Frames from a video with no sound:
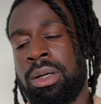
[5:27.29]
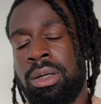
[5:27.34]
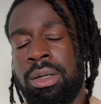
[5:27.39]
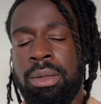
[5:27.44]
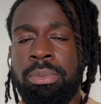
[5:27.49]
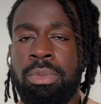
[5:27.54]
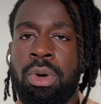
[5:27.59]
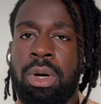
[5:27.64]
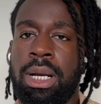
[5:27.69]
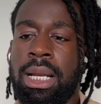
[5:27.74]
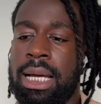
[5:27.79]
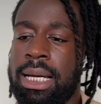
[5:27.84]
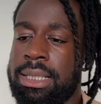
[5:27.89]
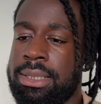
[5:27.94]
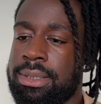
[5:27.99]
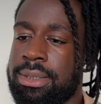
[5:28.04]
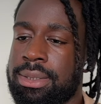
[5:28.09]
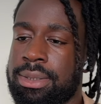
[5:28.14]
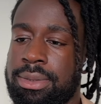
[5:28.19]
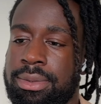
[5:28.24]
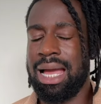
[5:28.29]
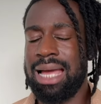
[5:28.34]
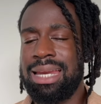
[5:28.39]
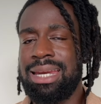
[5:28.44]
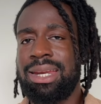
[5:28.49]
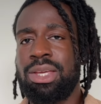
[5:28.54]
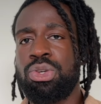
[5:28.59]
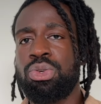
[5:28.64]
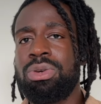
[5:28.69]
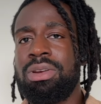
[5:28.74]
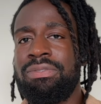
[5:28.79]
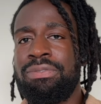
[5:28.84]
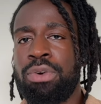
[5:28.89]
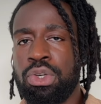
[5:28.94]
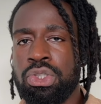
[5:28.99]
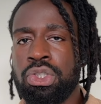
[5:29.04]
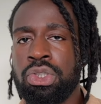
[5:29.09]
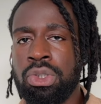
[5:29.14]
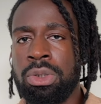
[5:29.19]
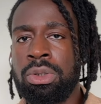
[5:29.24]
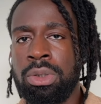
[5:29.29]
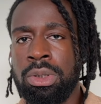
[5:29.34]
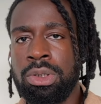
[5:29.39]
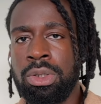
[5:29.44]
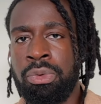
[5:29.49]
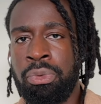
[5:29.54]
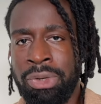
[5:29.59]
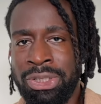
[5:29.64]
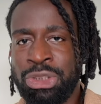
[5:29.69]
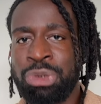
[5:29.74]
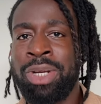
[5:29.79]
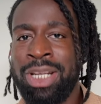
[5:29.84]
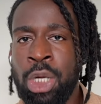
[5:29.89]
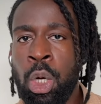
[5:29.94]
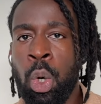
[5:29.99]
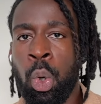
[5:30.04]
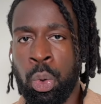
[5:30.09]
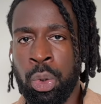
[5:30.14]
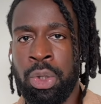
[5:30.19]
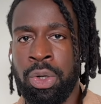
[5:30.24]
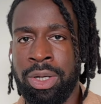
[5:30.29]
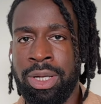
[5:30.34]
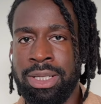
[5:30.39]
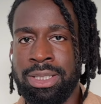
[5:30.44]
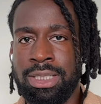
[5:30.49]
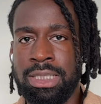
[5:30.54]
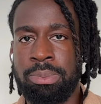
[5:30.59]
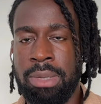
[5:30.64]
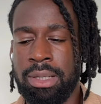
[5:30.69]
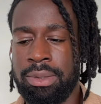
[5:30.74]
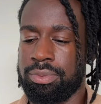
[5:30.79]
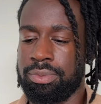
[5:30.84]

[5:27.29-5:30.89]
More lies. I need a universal restraining order against this man.